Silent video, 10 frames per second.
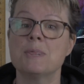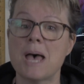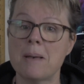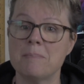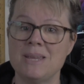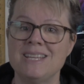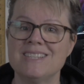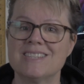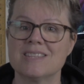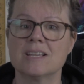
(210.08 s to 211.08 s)
That
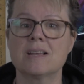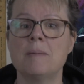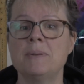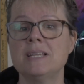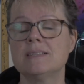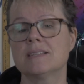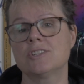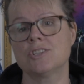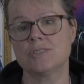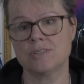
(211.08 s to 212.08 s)
means that companies
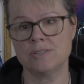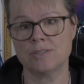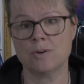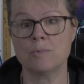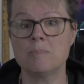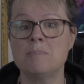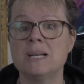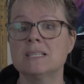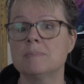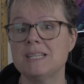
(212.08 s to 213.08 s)
such as Sunto
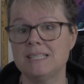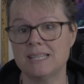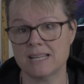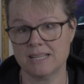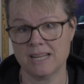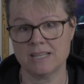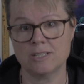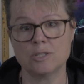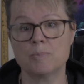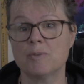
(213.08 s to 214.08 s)
must be
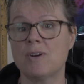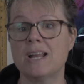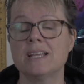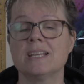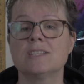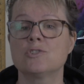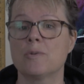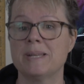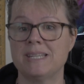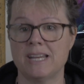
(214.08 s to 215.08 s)
dedicated to providing
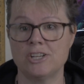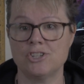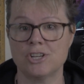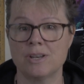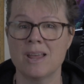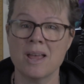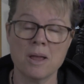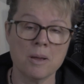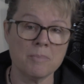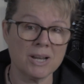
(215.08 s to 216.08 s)
instrumentation,
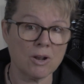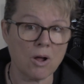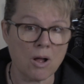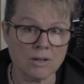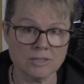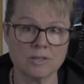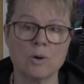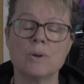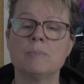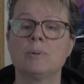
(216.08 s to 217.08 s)
but
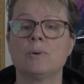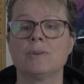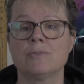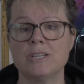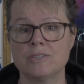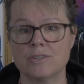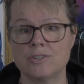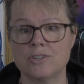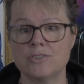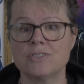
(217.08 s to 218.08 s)
also employ
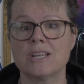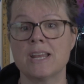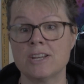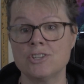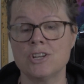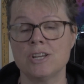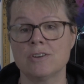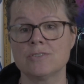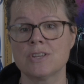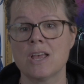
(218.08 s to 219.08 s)
researchers and
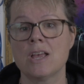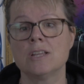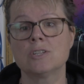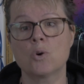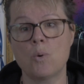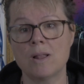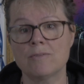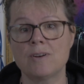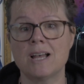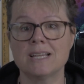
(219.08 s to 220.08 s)
engineers to
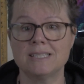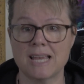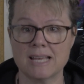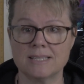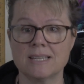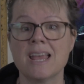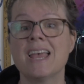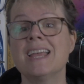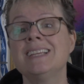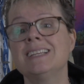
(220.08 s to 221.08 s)
qualify, test,
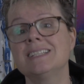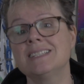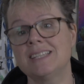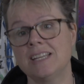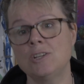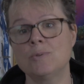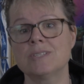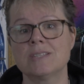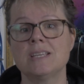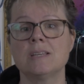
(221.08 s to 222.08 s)
and
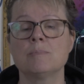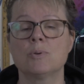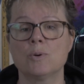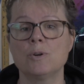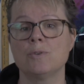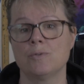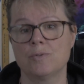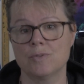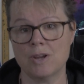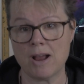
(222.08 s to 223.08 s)
continuously
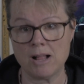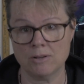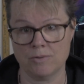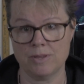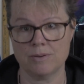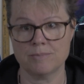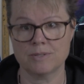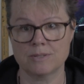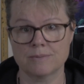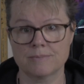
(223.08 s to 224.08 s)
improve their
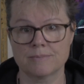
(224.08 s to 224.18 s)
algorithms.